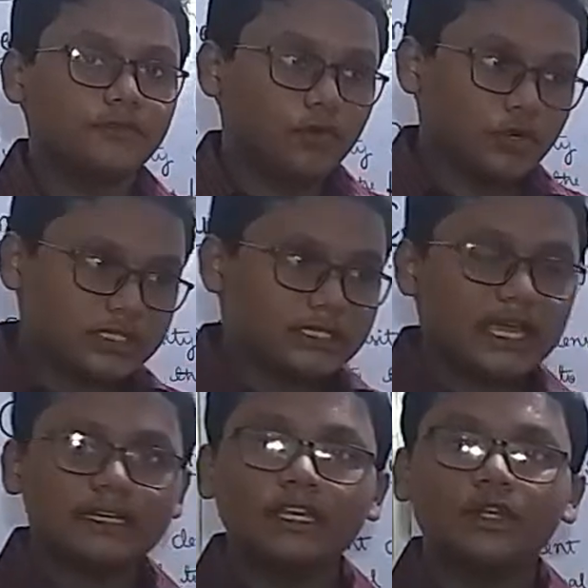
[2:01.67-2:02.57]
The force is
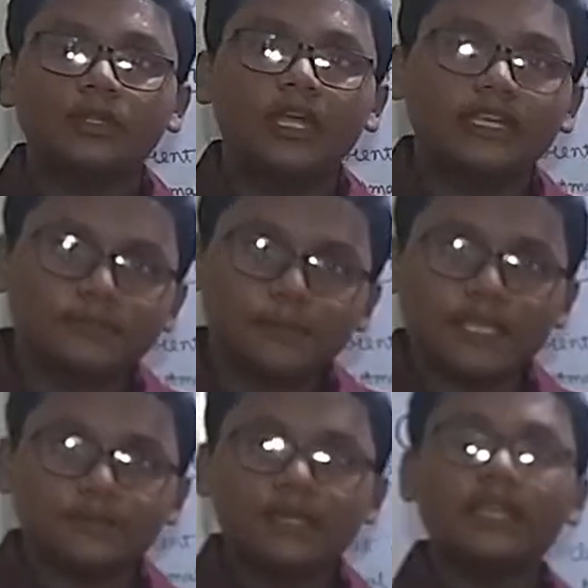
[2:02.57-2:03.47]
acted due to that
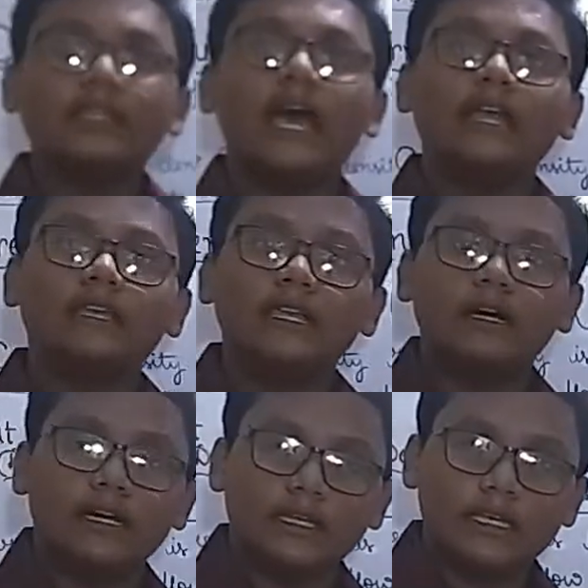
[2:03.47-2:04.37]
displacement, and that
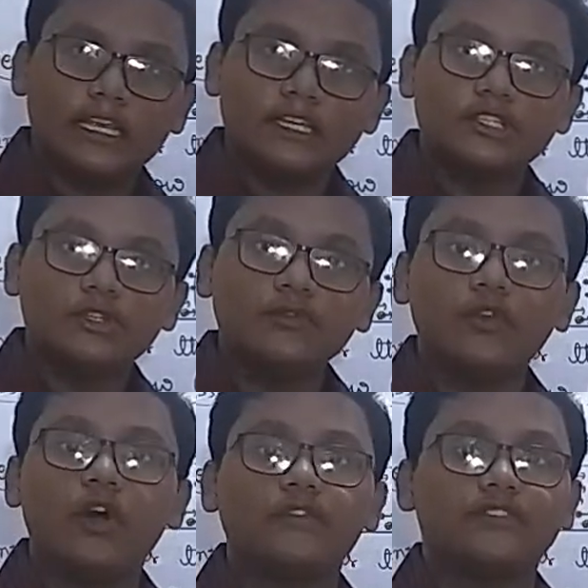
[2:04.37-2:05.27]
leads to
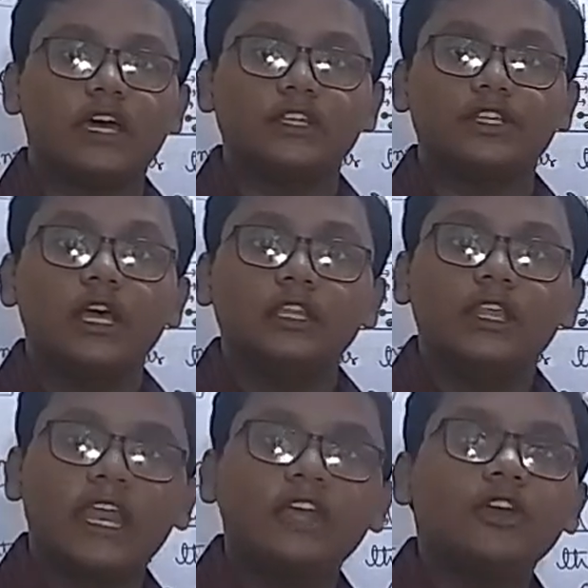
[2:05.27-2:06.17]
flow of charge.
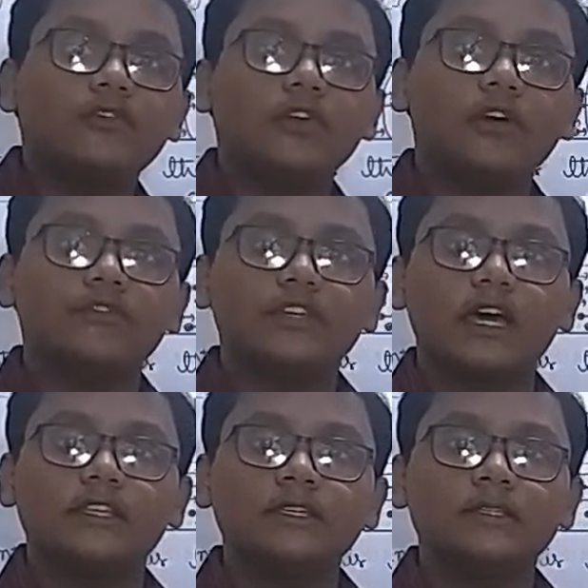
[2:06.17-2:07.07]
The rate of flow of
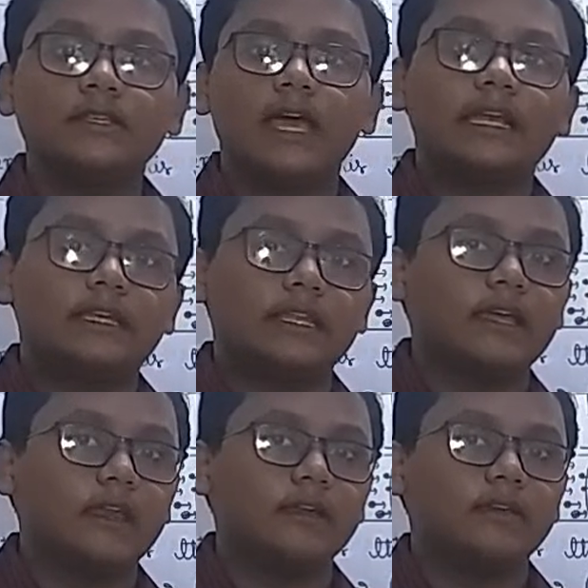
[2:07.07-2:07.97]
charge is electric
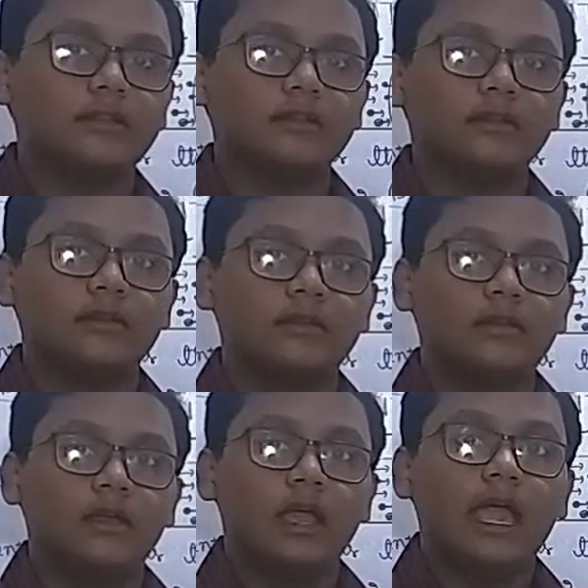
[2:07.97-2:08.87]
current.
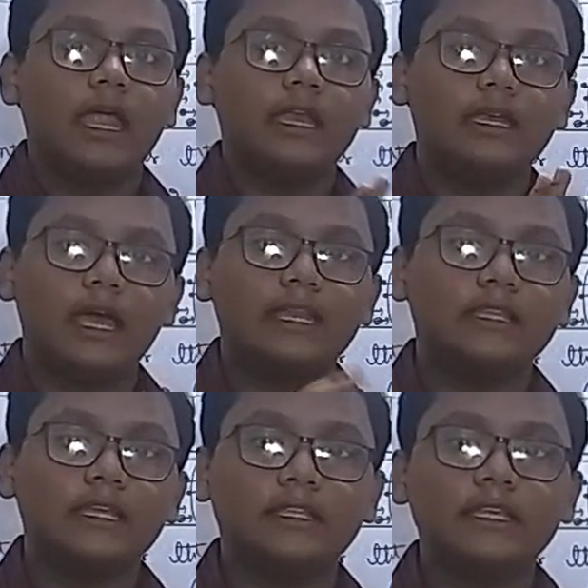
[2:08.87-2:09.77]

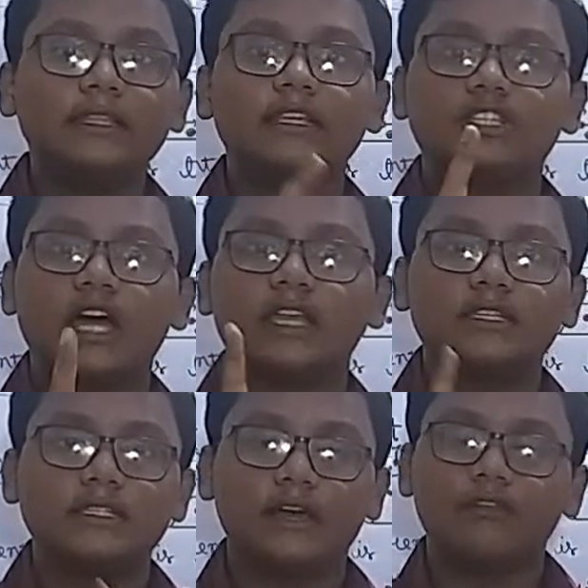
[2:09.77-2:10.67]
And the thing, the charge
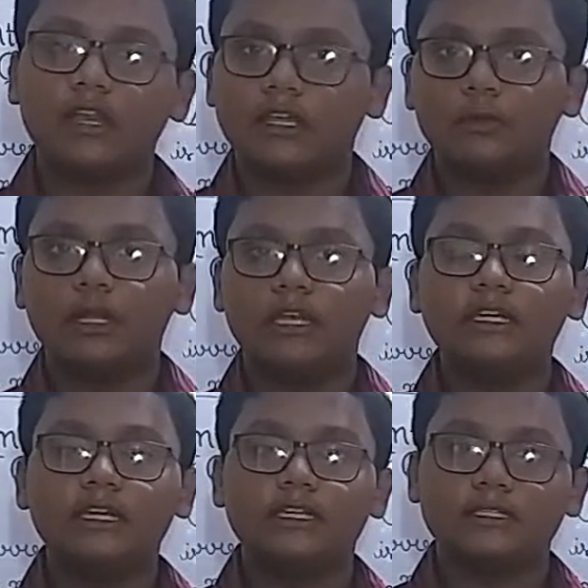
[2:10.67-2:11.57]
is never
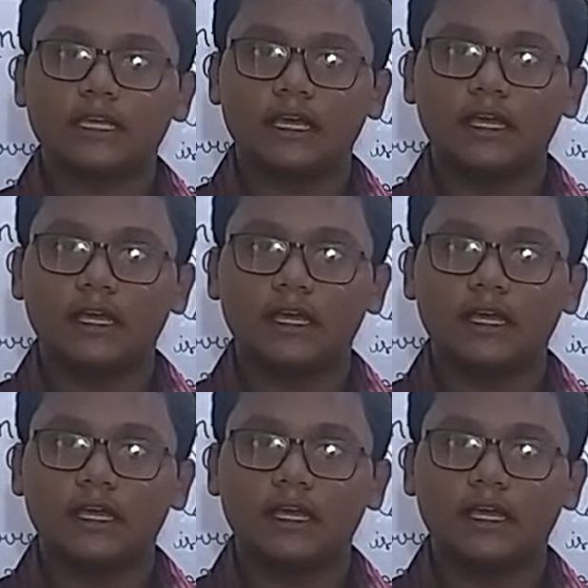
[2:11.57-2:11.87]
accumulated, it is